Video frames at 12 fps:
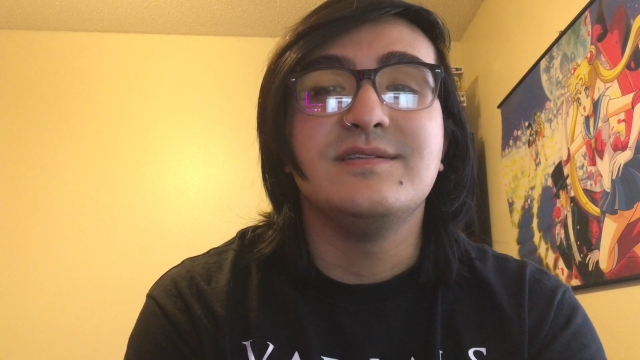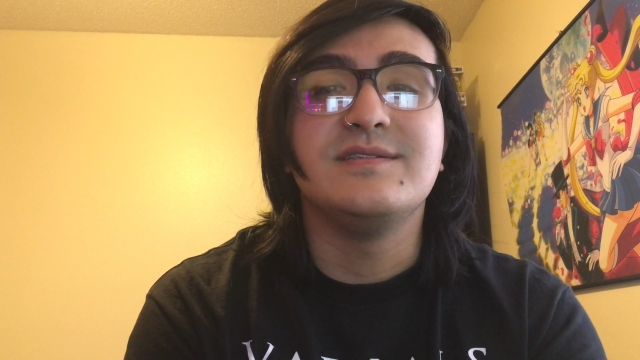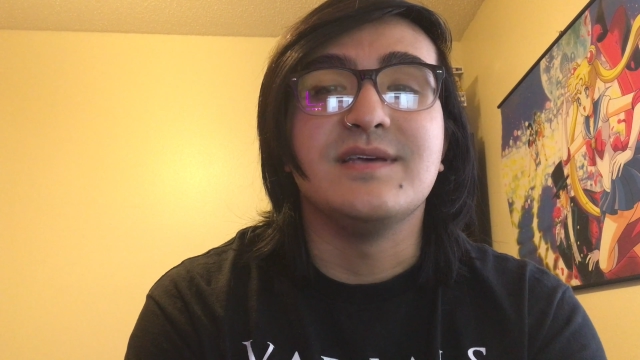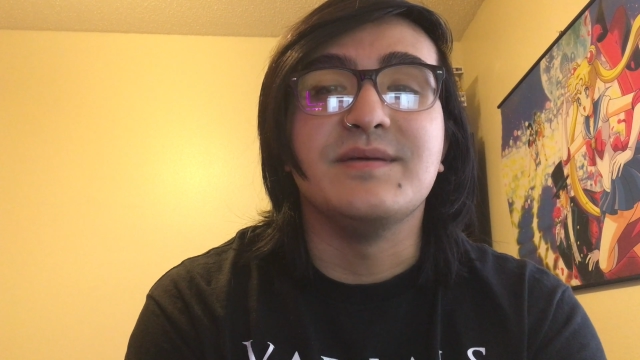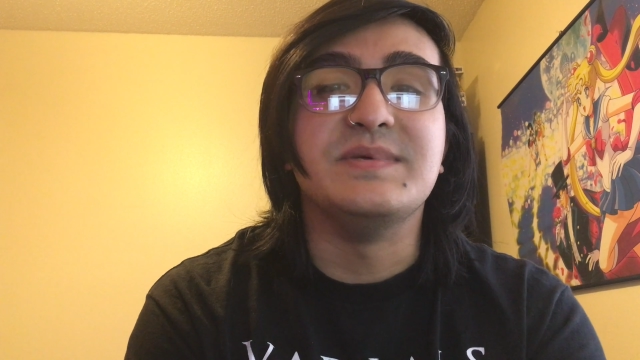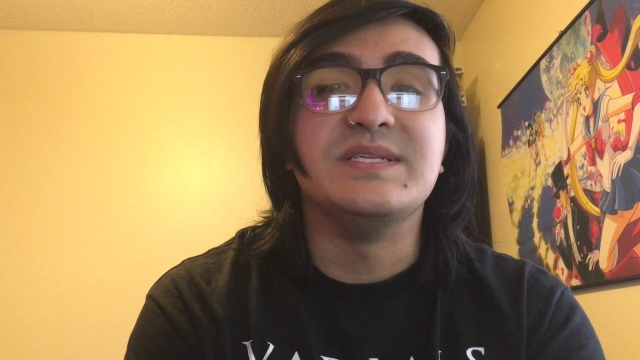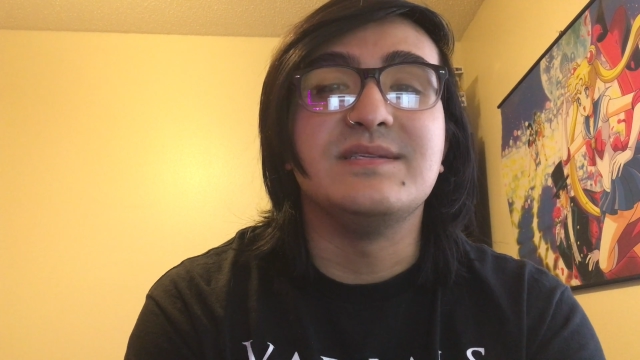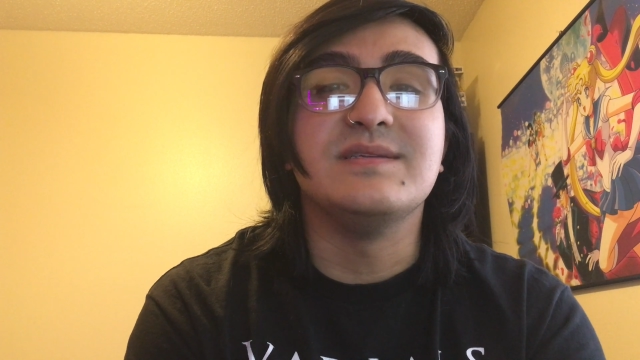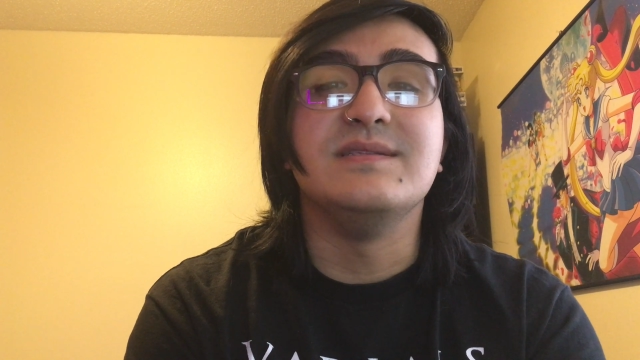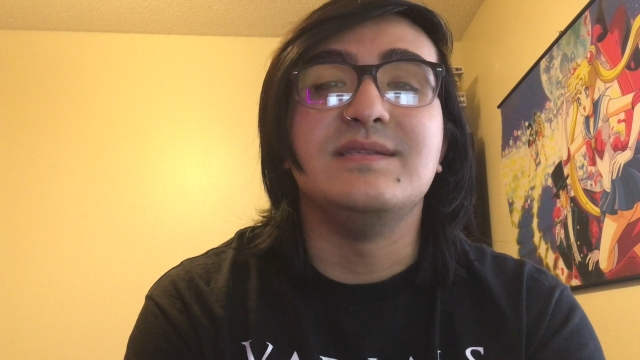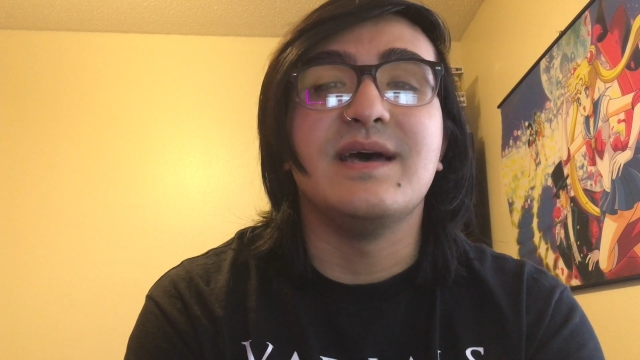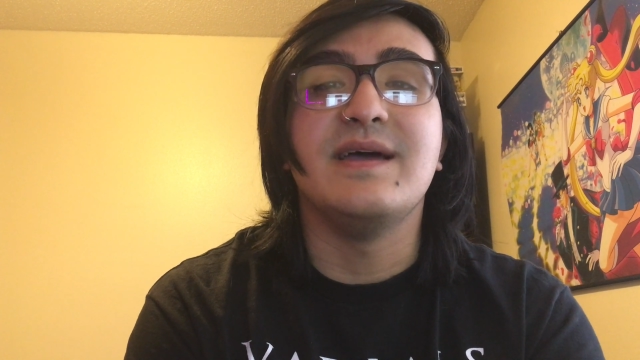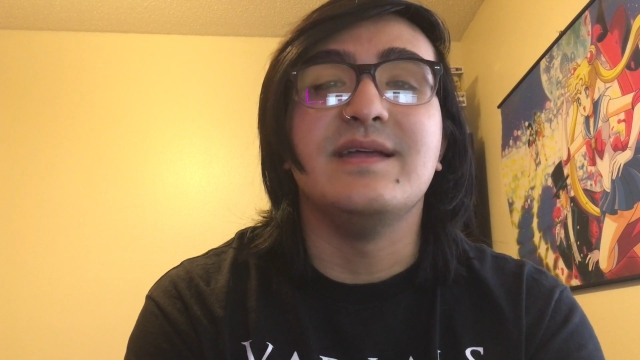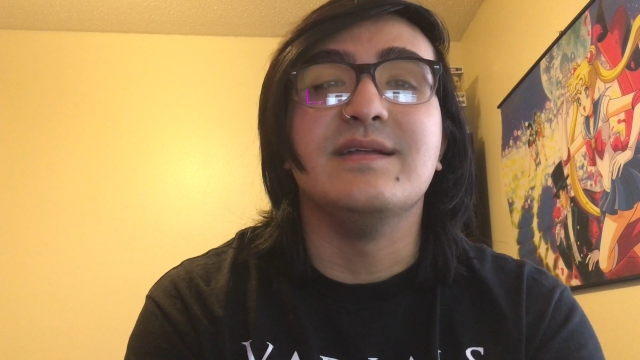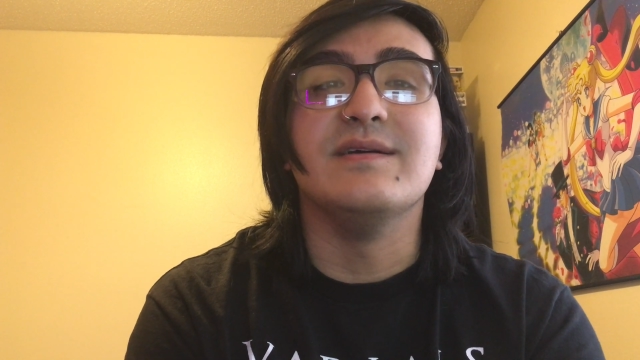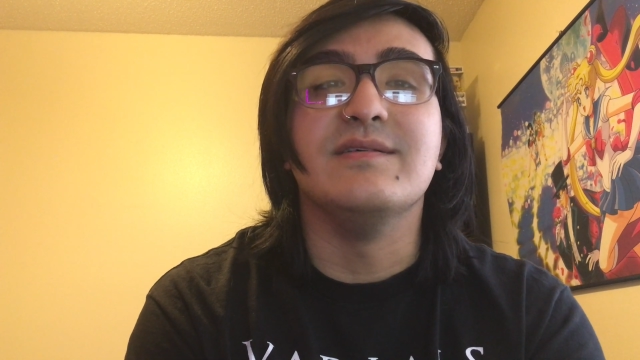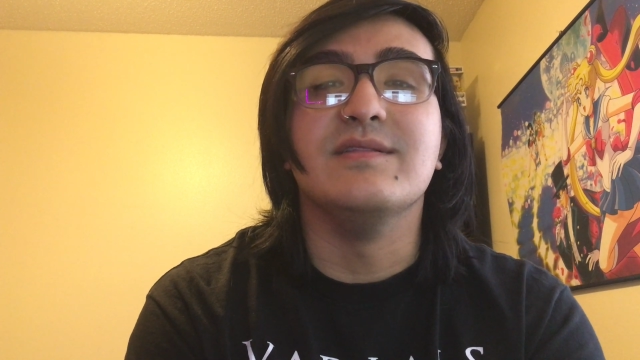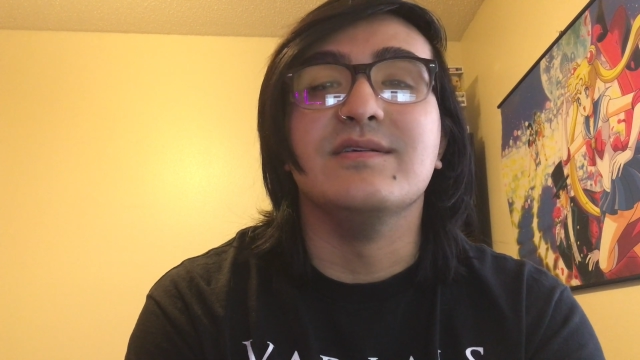Thomas died
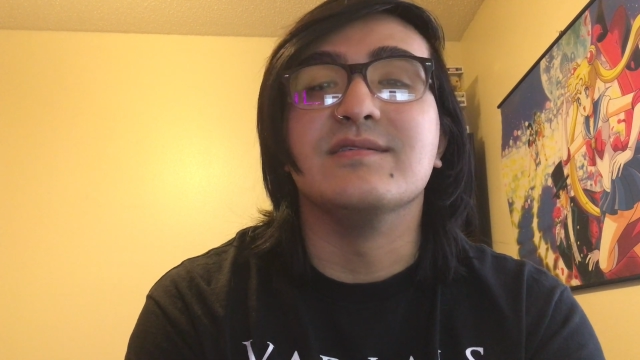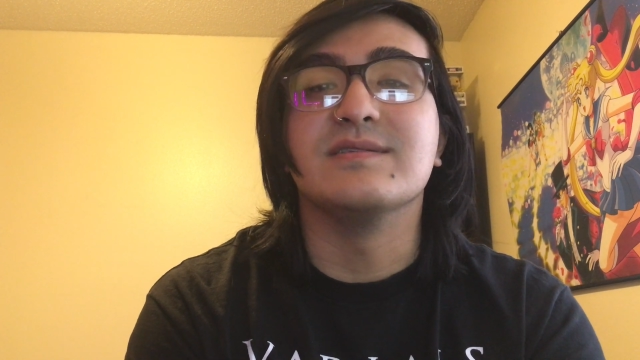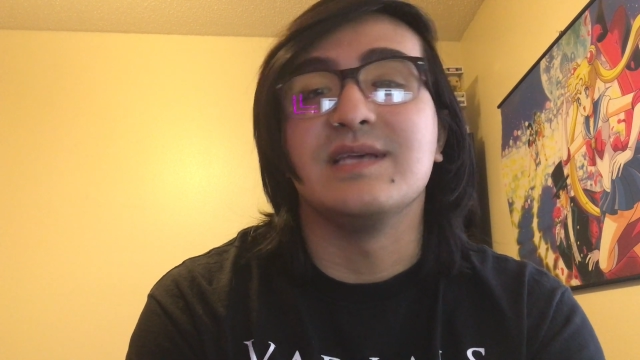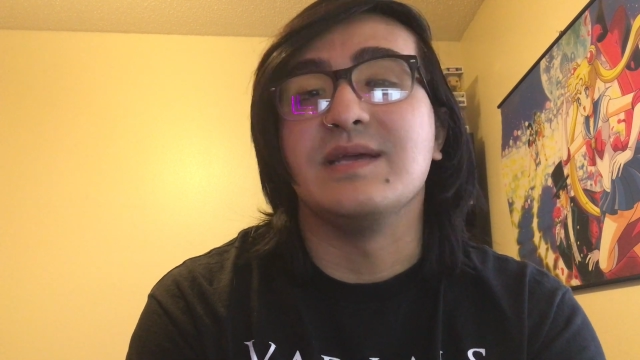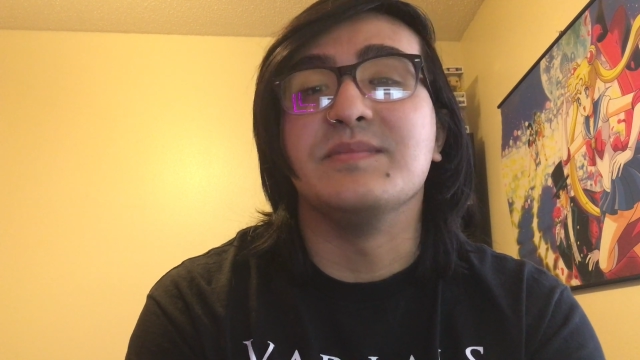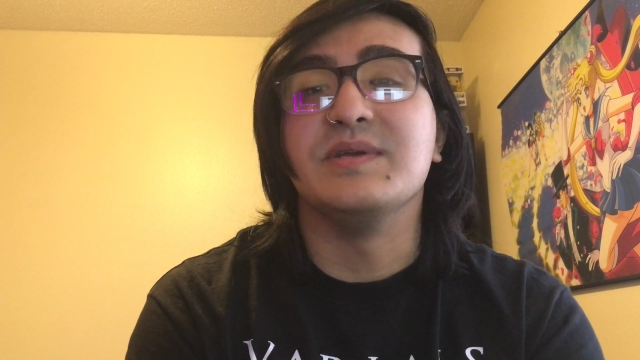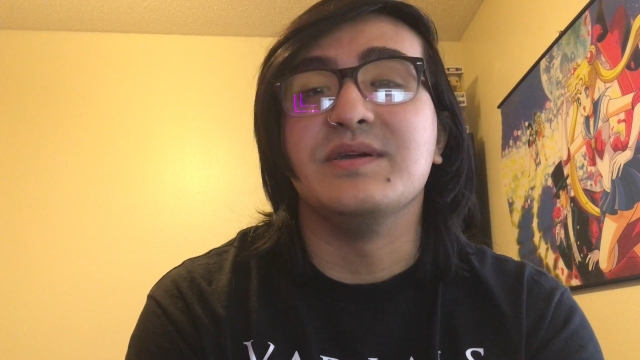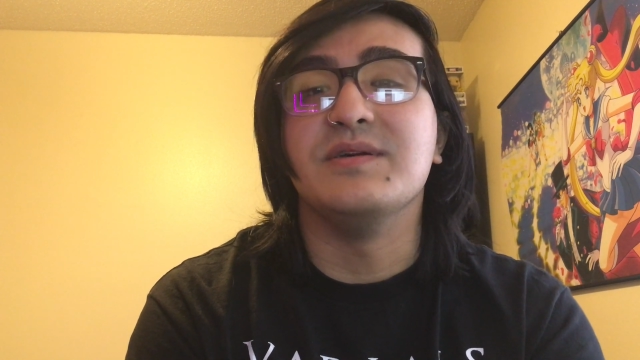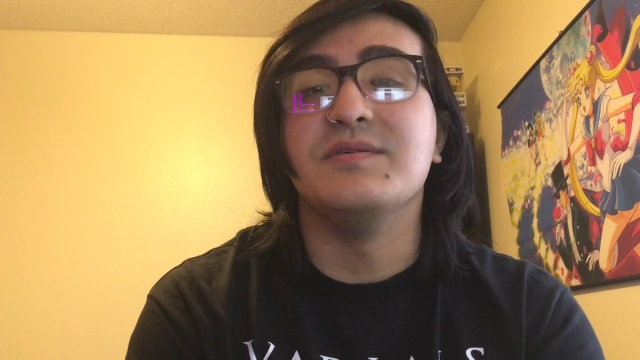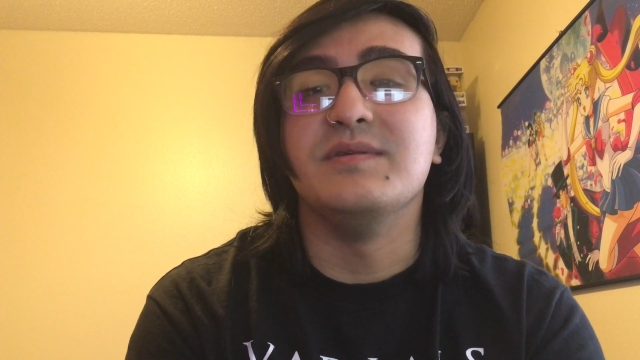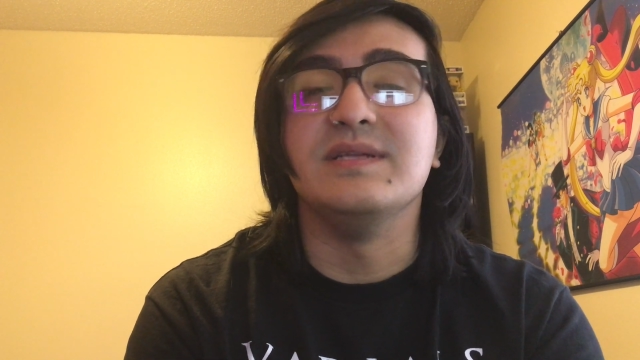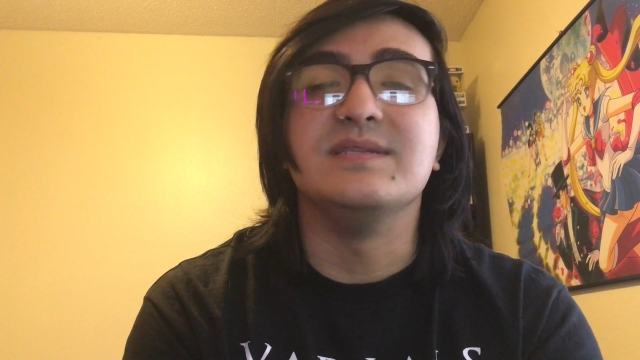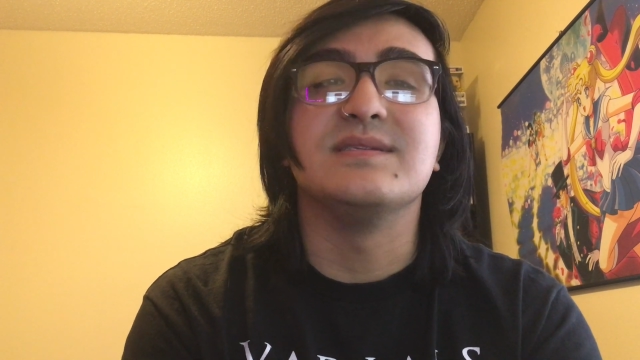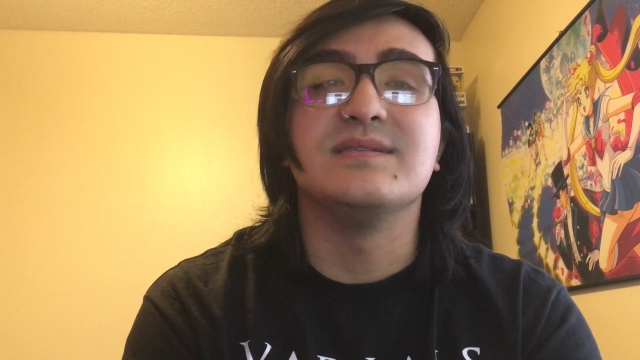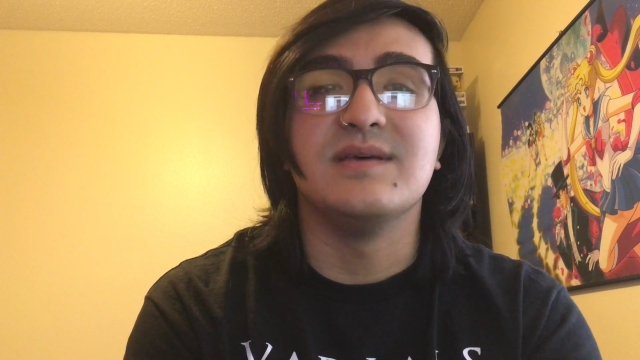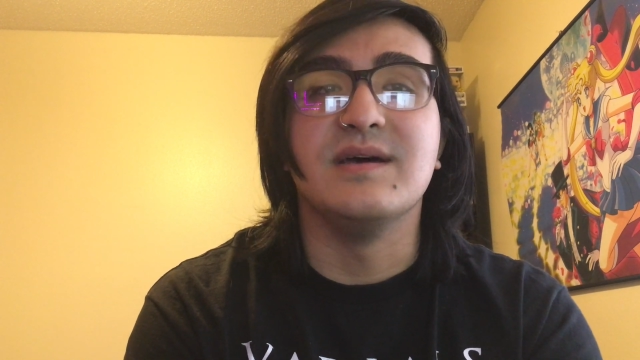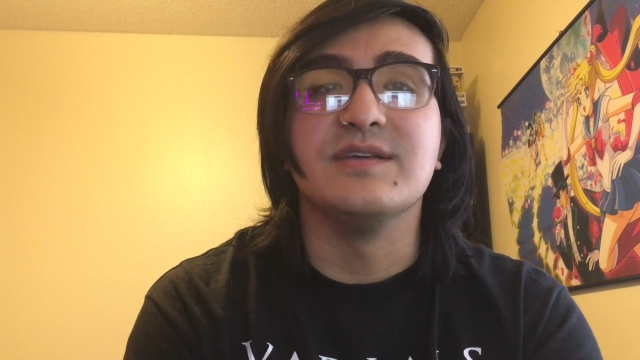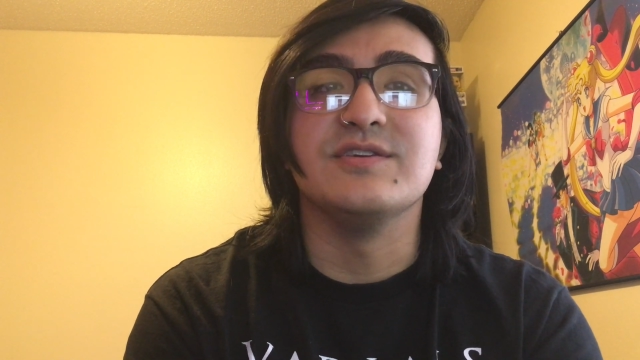a long time ago. It's
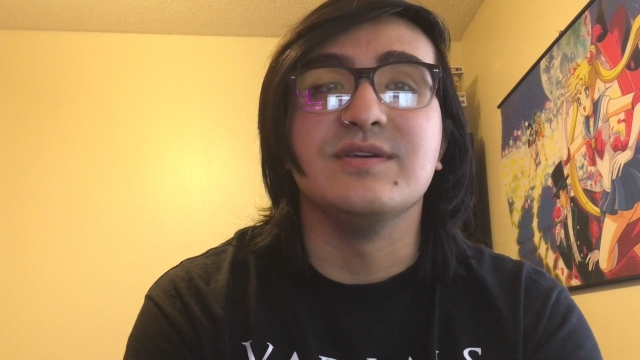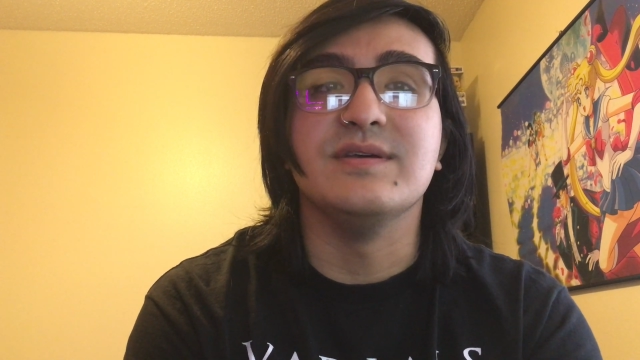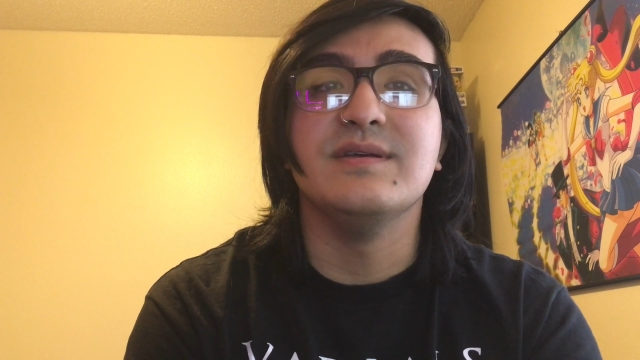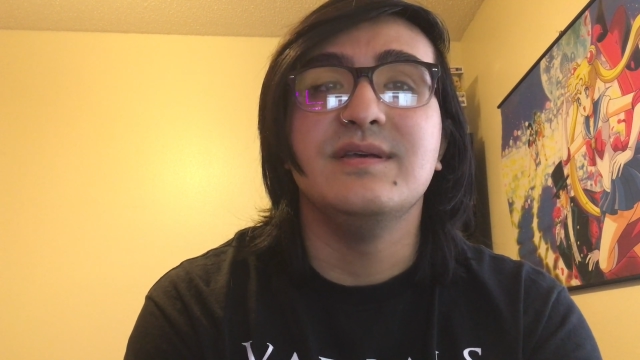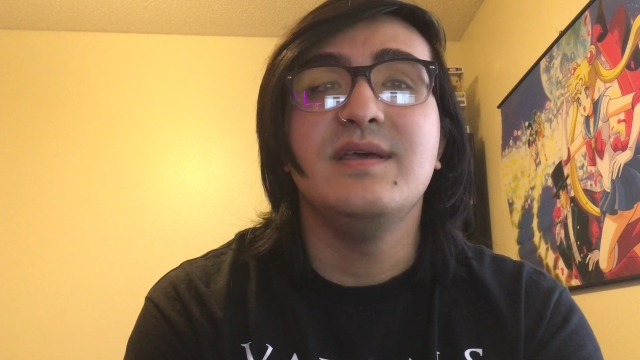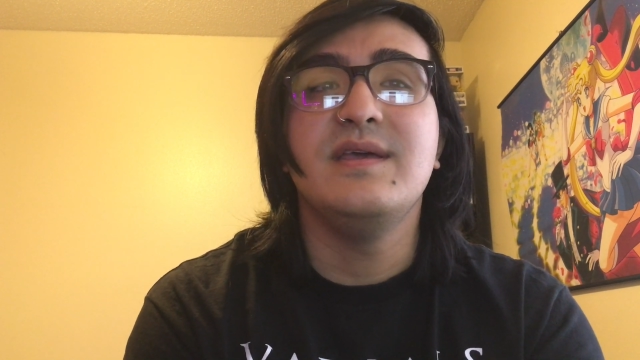Tasha.